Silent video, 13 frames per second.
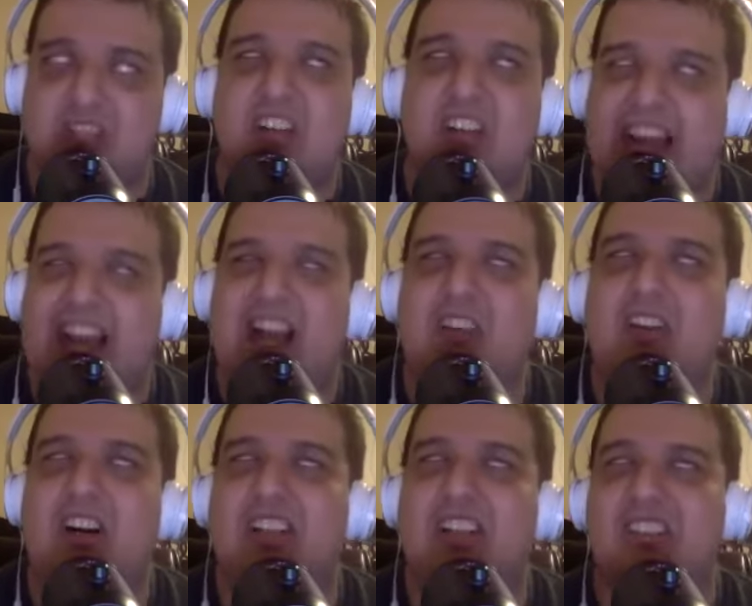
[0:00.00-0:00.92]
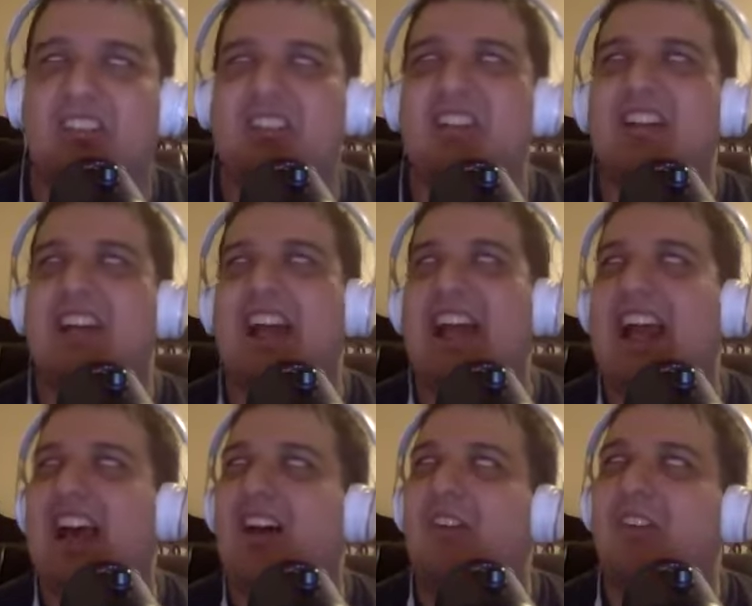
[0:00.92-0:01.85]
How, Oscar?
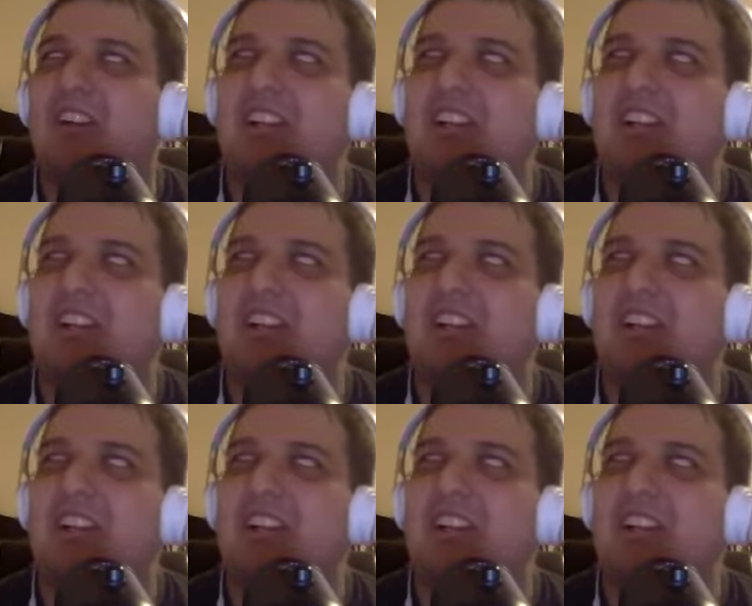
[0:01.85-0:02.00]
How?